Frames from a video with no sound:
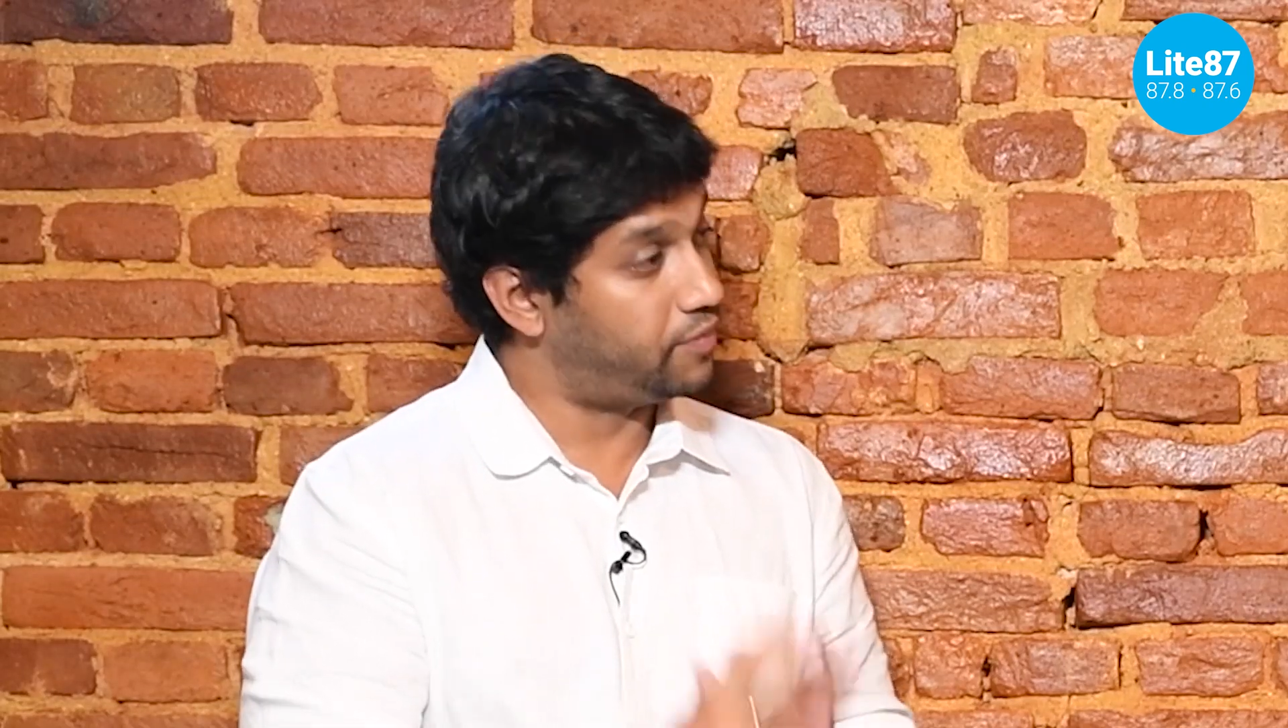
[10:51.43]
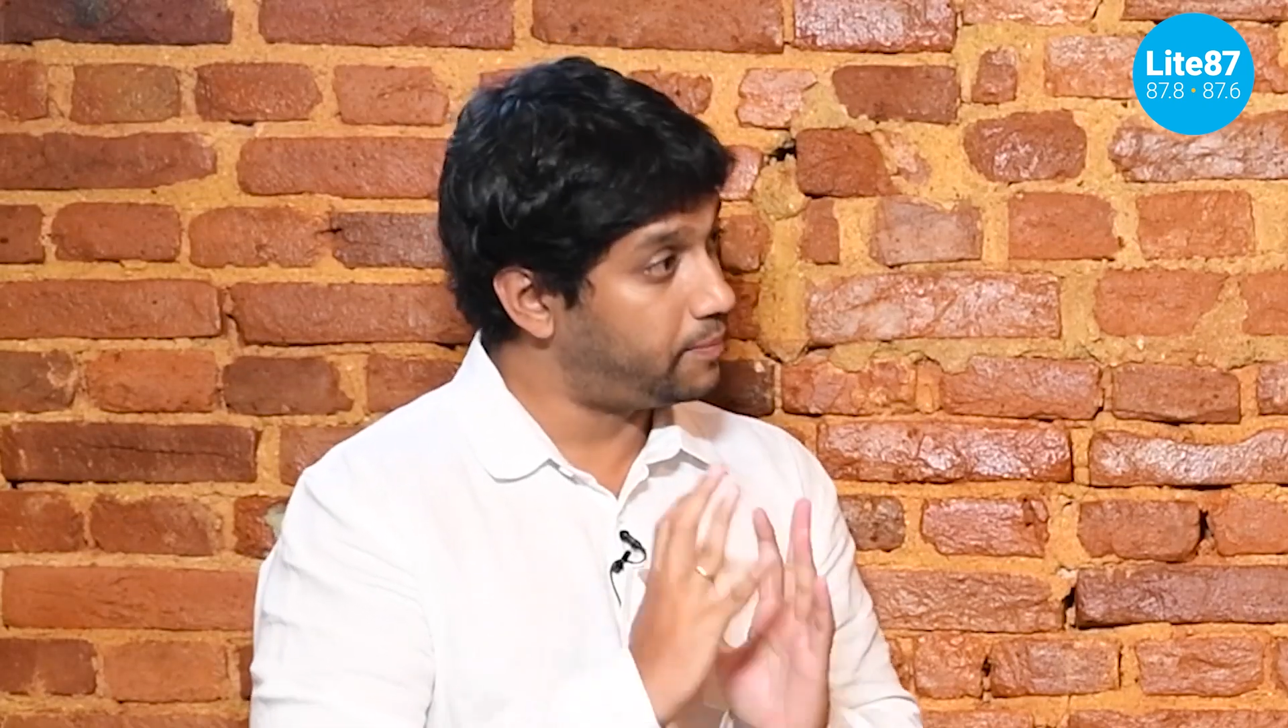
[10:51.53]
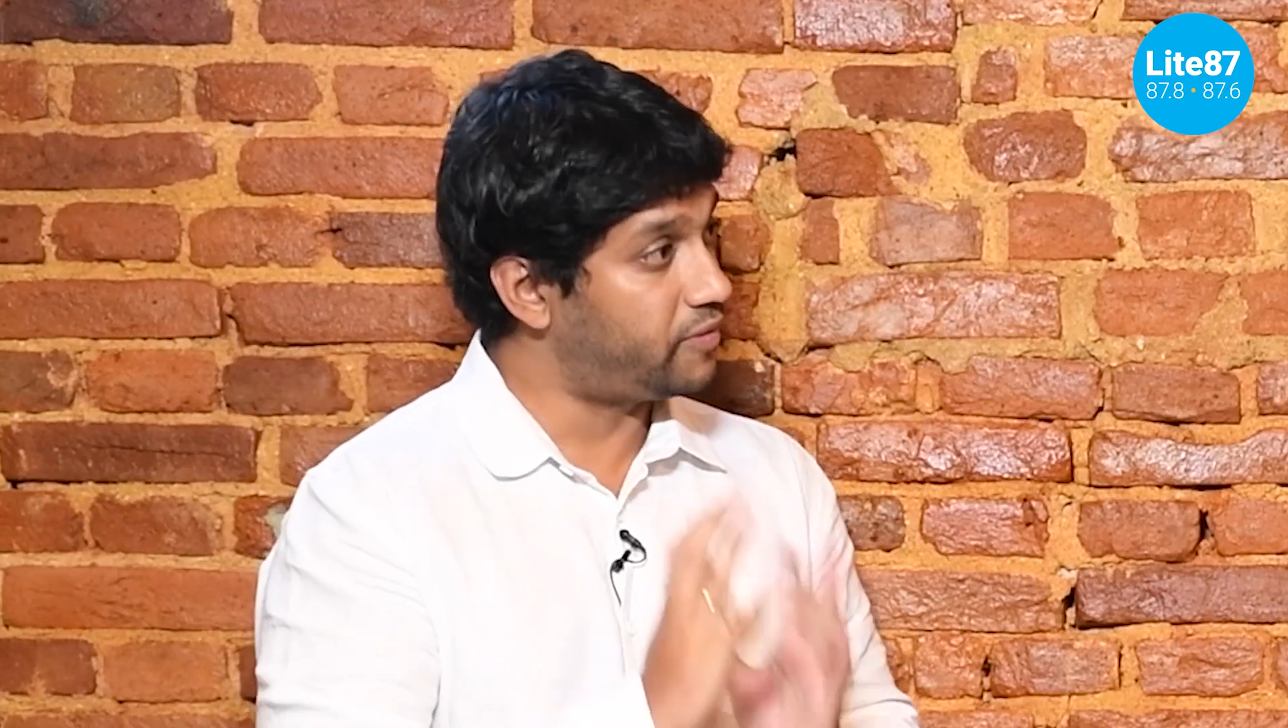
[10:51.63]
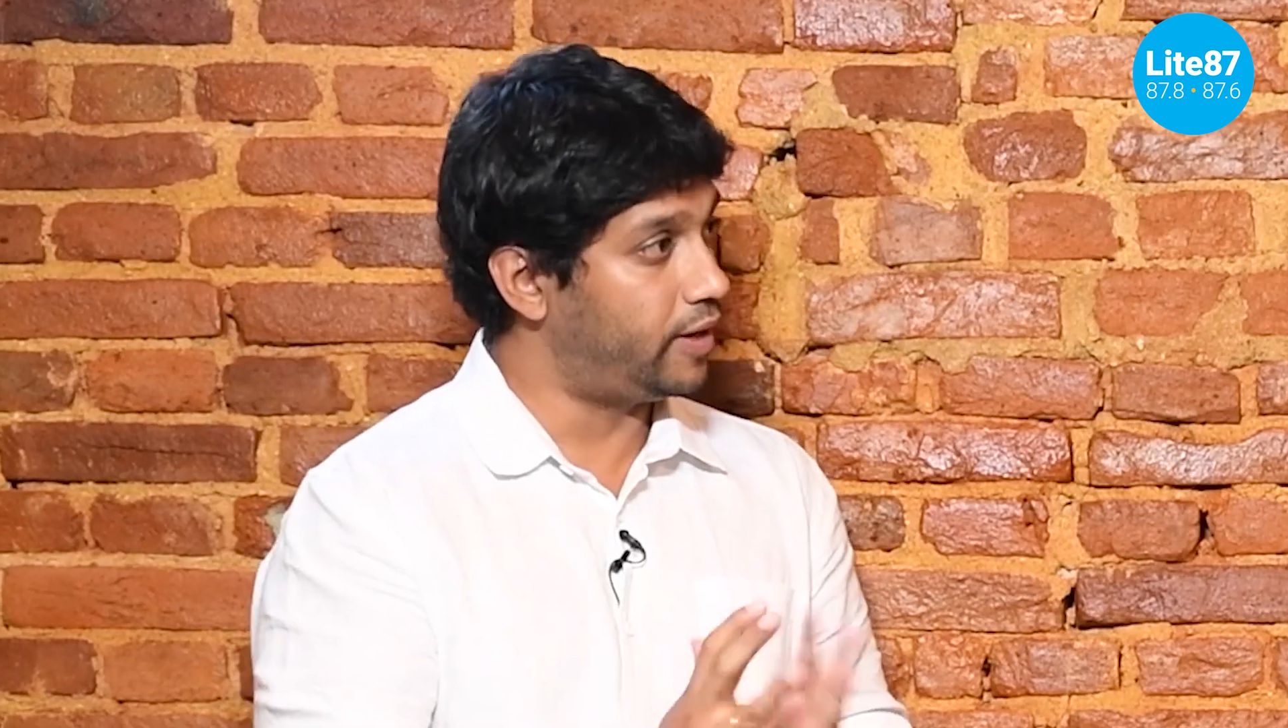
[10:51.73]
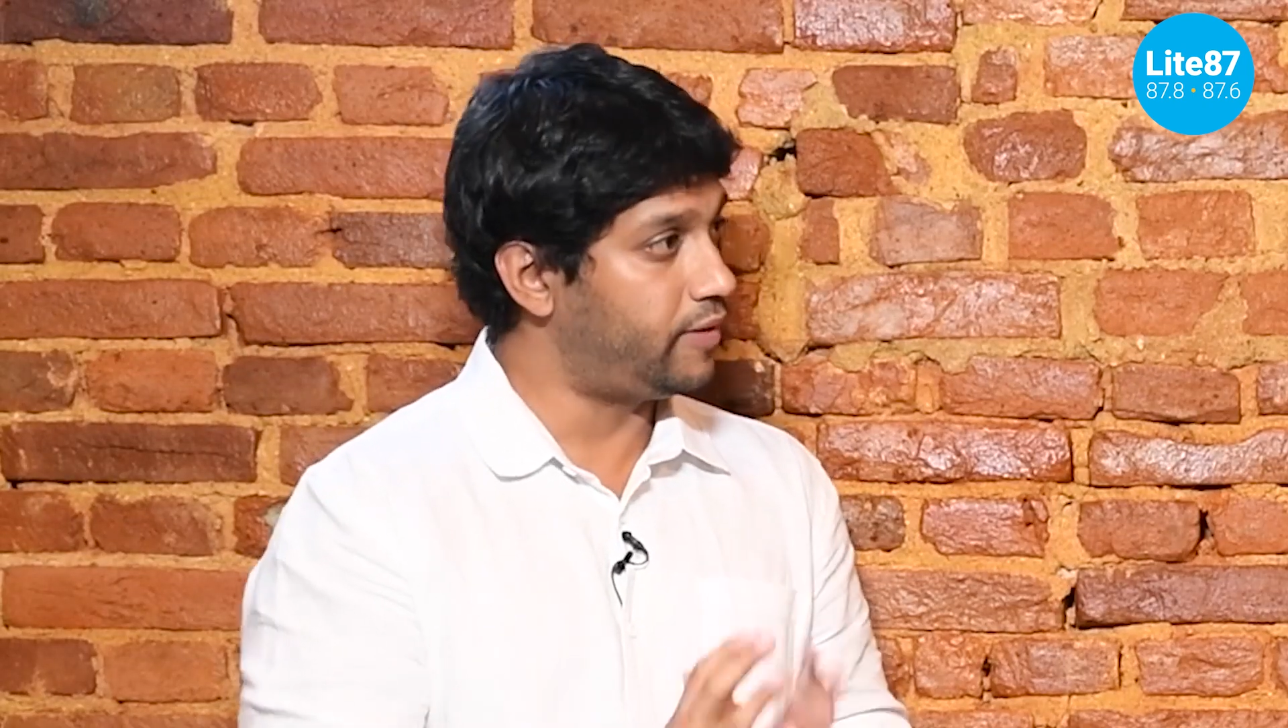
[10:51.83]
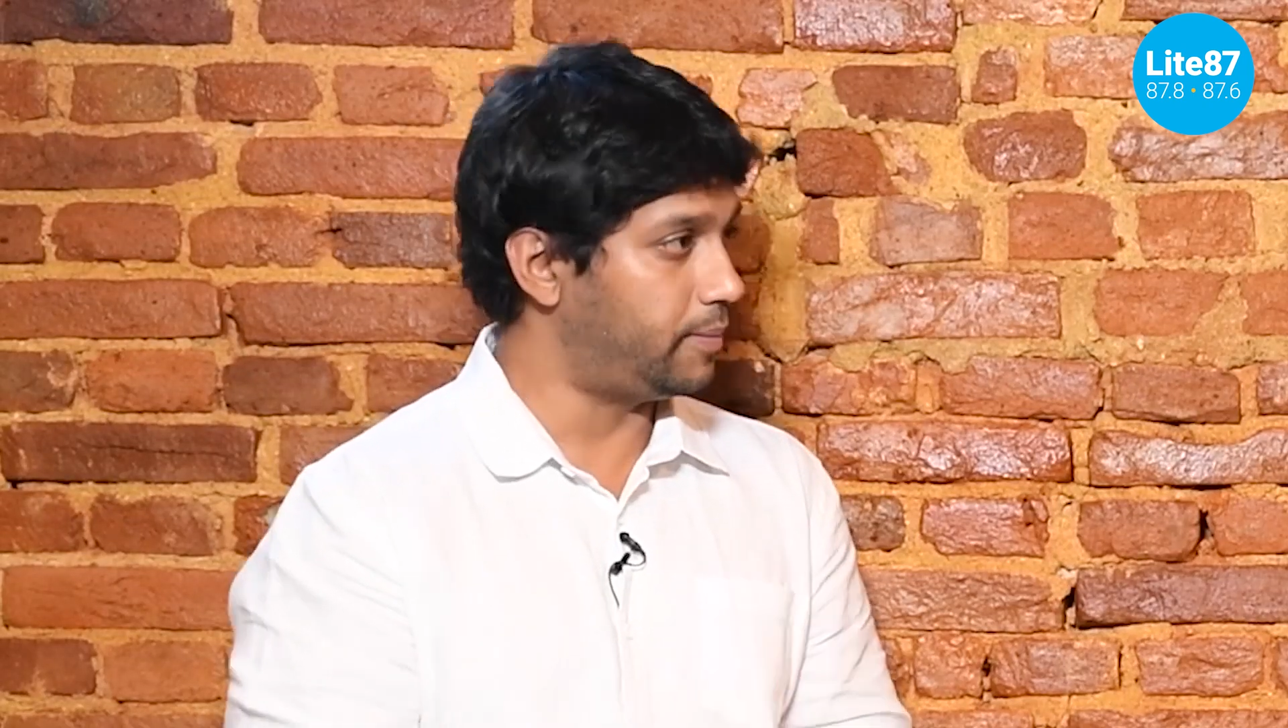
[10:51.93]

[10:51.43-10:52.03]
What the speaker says: very